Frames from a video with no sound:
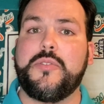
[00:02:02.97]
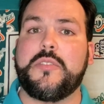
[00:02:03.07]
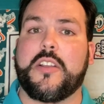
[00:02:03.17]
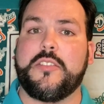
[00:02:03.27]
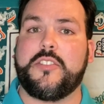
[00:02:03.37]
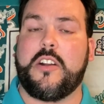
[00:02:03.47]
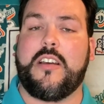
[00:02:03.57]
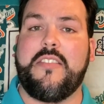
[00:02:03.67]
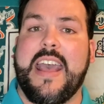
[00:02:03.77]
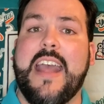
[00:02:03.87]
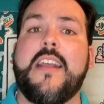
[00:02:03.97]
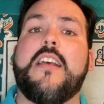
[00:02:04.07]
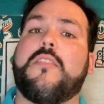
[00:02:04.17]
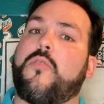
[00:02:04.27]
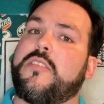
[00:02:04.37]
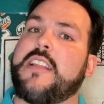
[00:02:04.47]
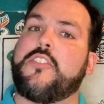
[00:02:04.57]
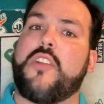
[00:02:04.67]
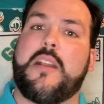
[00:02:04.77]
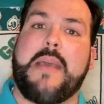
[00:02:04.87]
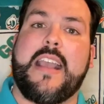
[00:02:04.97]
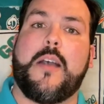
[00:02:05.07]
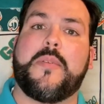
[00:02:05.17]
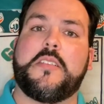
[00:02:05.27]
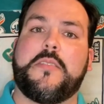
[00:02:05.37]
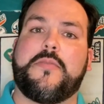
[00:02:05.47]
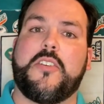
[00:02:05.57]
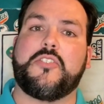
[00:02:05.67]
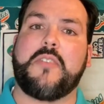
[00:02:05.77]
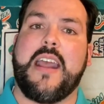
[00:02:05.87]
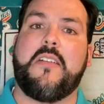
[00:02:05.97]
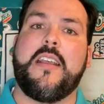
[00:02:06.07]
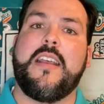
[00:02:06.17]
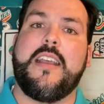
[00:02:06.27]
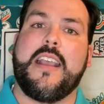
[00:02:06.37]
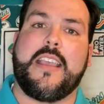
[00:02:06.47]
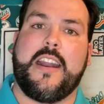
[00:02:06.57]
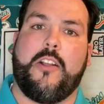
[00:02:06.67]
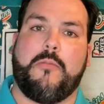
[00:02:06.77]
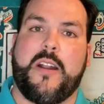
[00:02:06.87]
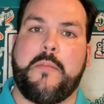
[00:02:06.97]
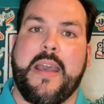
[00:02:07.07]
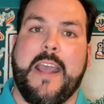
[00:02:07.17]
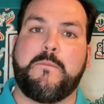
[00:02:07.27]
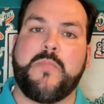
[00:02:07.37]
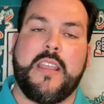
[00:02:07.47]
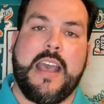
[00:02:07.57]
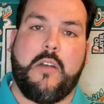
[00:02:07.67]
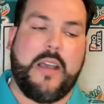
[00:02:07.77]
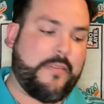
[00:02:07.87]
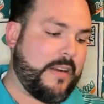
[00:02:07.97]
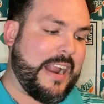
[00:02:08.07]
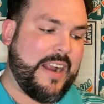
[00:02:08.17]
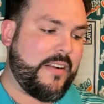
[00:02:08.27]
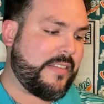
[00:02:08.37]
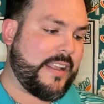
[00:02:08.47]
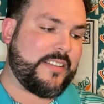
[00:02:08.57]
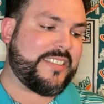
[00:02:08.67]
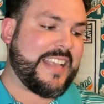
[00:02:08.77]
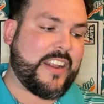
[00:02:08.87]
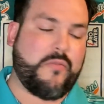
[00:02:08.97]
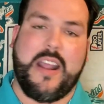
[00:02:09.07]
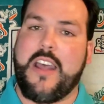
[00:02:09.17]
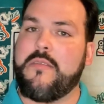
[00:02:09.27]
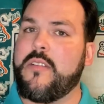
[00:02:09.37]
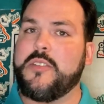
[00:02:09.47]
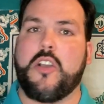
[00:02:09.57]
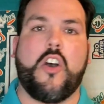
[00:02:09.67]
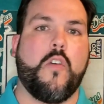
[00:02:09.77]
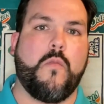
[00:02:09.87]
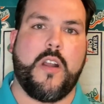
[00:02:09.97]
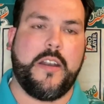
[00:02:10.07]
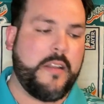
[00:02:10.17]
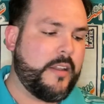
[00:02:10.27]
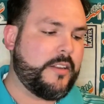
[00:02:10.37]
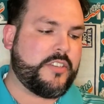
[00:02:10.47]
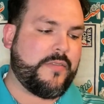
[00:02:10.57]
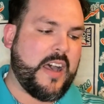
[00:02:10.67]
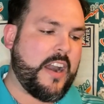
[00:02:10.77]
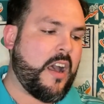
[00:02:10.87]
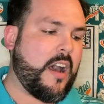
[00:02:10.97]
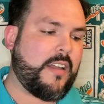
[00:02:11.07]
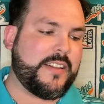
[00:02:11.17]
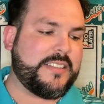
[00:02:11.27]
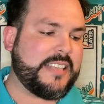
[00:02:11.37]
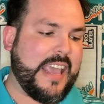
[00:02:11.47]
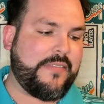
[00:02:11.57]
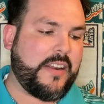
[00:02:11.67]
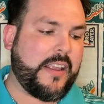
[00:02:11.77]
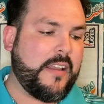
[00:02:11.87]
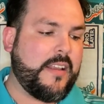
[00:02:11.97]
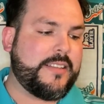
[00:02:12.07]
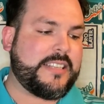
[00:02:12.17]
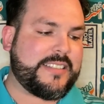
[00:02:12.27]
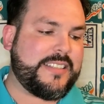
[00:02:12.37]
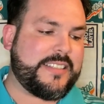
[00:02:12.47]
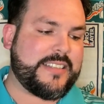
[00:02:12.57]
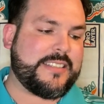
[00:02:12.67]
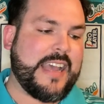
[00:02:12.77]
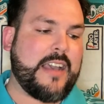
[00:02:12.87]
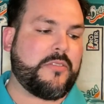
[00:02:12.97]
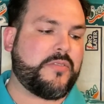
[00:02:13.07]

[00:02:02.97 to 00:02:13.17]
the concern on that. Of course, not trading back up into the first round and getting a running back. However, everything else, second round was a home run. Javon Hall in safety, 66 tackles,